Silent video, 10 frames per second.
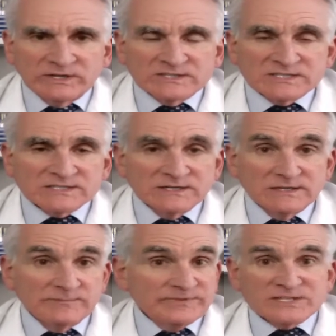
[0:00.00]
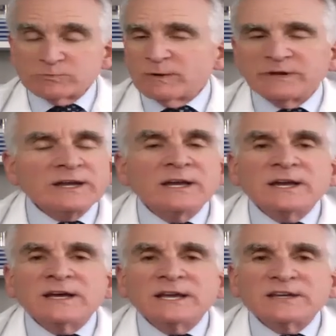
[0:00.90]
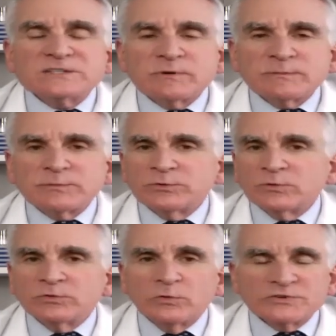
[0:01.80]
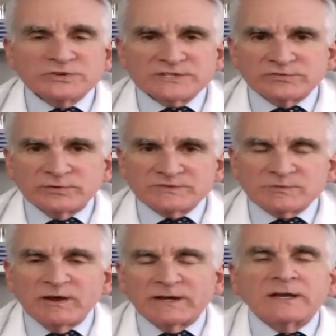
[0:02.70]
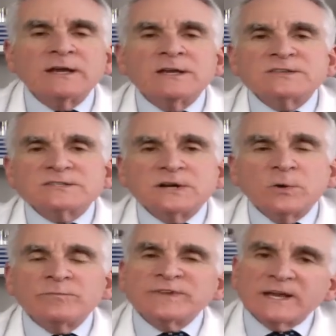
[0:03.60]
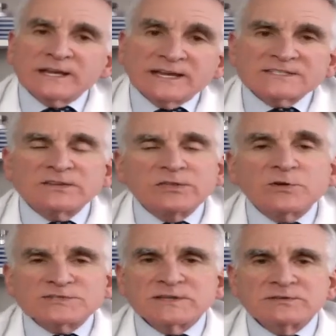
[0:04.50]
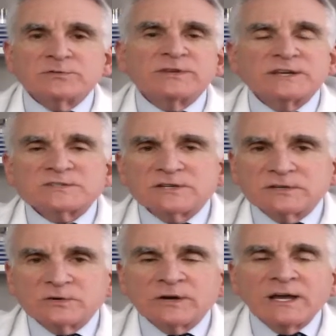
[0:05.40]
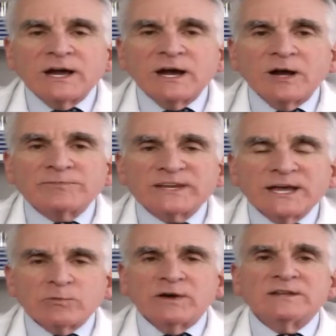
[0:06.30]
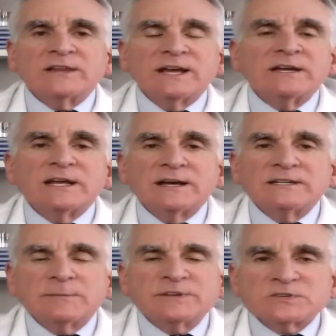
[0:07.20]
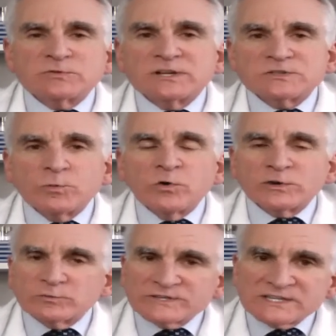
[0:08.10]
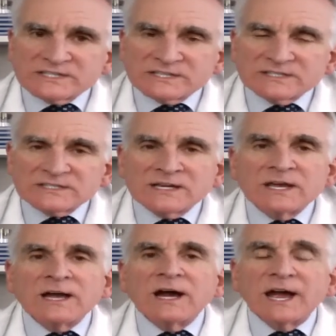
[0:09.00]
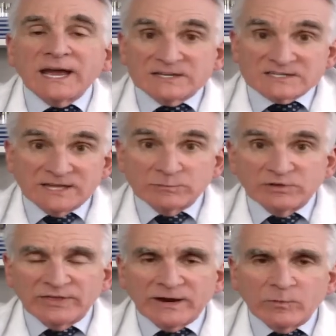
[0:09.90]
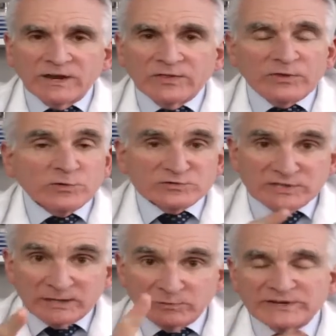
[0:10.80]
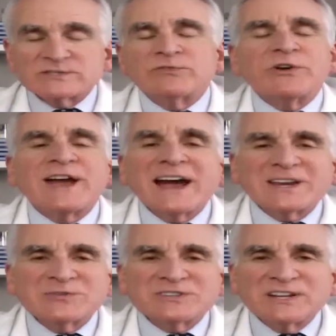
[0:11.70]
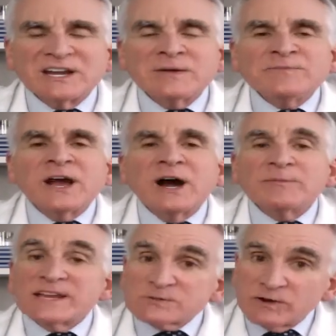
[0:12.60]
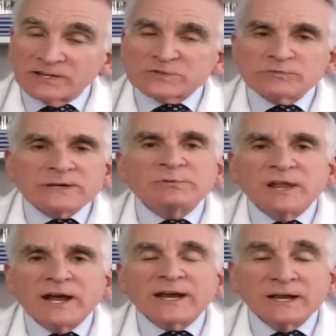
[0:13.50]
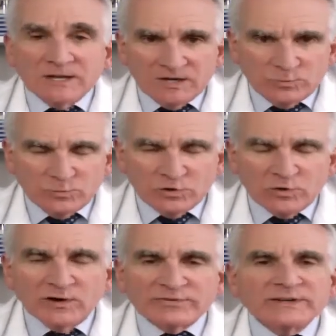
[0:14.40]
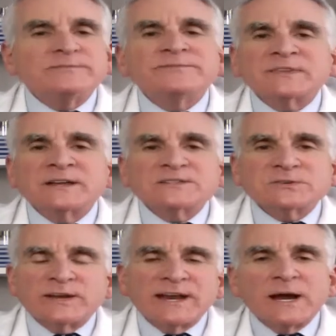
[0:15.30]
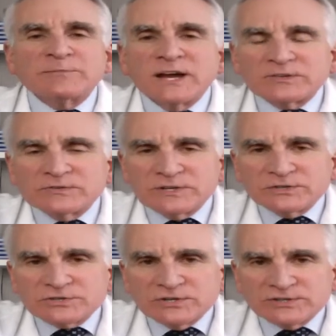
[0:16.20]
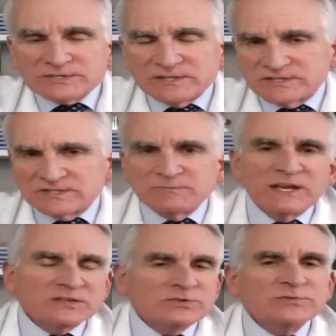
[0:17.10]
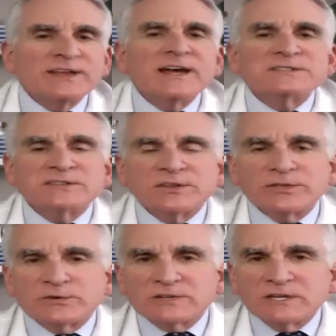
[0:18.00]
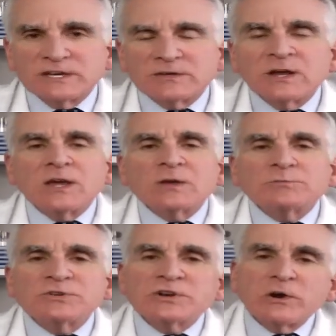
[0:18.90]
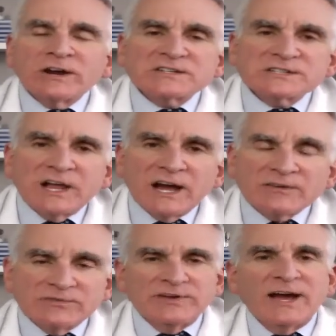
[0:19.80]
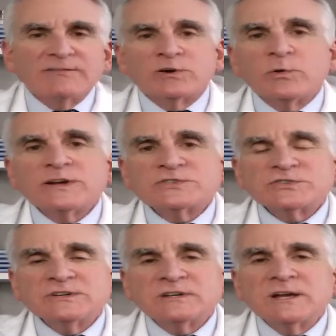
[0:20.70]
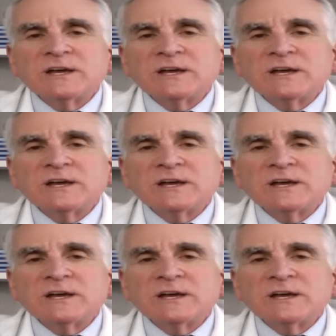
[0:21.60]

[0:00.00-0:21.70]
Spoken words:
it's swimming in a swimming pool or just from sweating. So yes, those are the two things to do. Get one that demonstrates water resistance and is labeled that way, and those labelings are very accurate today, as well as reapplying more often. So again, I'm Dr. Neil Schultz. This is May 2013, BeautyRx Live. If you have a question,